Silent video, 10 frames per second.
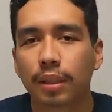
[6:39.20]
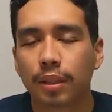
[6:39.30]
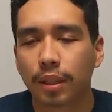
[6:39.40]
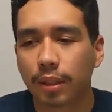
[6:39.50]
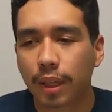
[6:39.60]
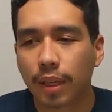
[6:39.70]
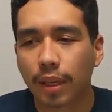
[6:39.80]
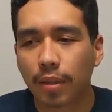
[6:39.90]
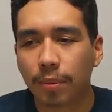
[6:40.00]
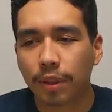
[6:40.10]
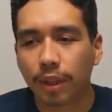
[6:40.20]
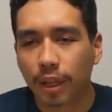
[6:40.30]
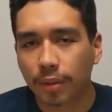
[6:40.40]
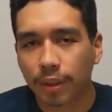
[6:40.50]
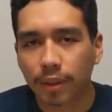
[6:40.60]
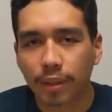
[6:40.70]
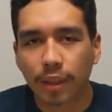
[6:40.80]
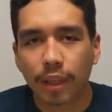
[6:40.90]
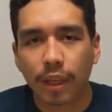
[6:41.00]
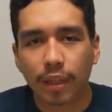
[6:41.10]
This can help in the long run,
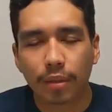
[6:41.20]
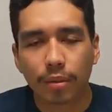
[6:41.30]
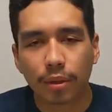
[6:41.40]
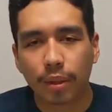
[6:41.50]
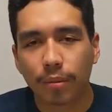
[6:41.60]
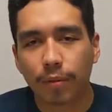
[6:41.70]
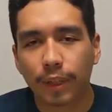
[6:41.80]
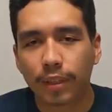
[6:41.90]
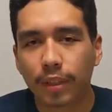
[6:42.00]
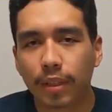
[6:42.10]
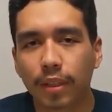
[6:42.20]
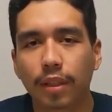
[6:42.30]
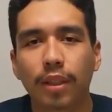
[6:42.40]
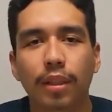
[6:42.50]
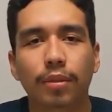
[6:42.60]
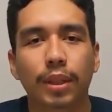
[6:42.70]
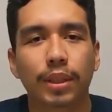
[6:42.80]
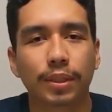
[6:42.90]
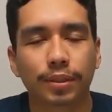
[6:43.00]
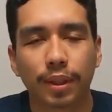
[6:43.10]
as it will facilitate the
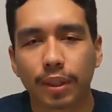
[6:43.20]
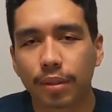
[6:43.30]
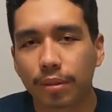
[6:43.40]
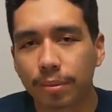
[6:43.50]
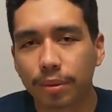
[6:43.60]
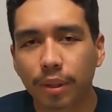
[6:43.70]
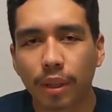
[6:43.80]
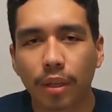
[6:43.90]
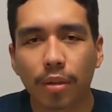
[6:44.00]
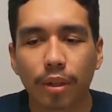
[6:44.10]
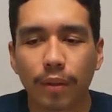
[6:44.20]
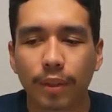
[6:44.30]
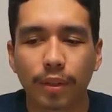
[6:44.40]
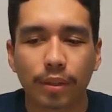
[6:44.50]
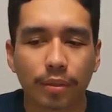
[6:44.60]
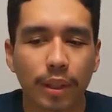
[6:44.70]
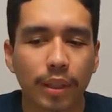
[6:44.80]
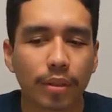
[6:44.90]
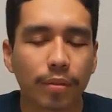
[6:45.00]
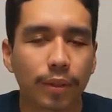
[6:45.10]
creation of study groups or even just creating
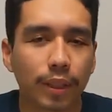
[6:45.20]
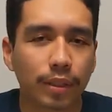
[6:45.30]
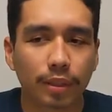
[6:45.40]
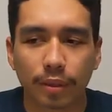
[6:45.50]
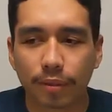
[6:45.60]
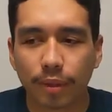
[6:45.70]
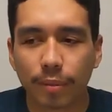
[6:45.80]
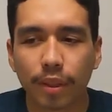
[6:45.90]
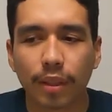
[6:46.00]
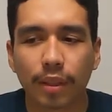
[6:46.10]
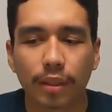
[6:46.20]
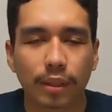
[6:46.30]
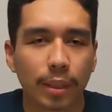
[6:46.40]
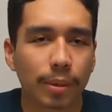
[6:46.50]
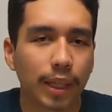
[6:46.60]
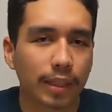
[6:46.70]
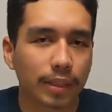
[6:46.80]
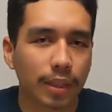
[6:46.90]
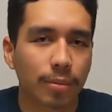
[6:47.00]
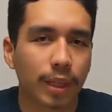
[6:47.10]
new friends from the same classes
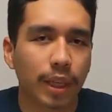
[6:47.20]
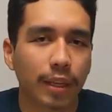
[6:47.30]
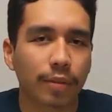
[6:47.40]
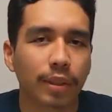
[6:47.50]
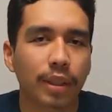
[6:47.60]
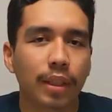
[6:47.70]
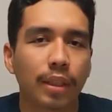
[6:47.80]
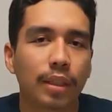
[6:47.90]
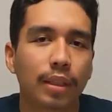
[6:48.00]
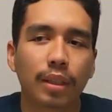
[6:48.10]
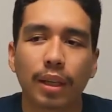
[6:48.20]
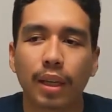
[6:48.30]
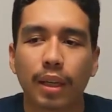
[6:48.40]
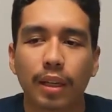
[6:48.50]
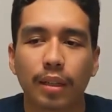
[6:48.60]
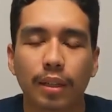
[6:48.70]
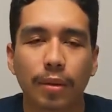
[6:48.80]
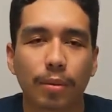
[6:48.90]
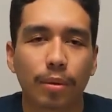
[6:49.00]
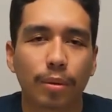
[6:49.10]
that you may have, and it
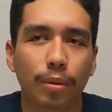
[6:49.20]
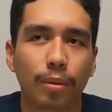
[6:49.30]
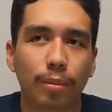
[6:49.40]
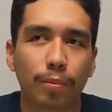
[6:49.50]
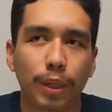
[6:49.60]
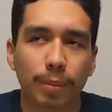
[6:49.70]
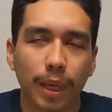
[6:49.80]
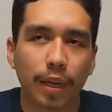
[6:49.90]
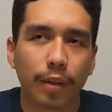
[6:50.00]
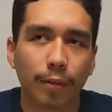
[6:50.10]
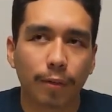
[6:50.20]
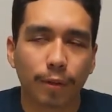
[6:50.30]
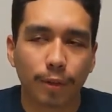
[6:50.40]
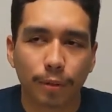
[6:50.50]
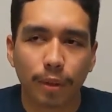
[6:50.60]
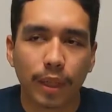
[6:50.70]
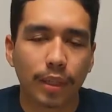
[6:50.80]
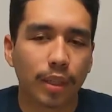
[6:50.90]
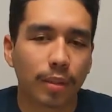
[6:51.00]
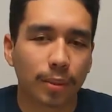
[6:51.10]
will be better for you and
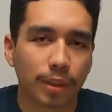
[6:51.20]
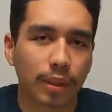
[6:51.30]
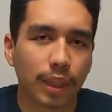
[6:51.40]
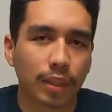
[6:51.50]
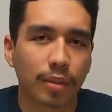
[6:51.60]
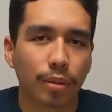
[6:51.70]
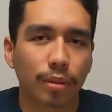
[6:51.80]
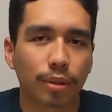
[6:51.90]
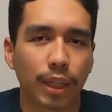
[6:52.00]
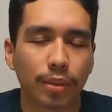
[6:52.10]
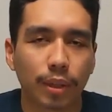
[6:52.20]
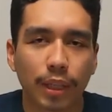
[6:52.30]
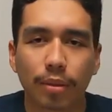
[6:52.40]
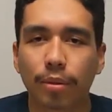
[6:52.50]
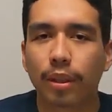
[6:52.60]
the other person as you're trying to get through the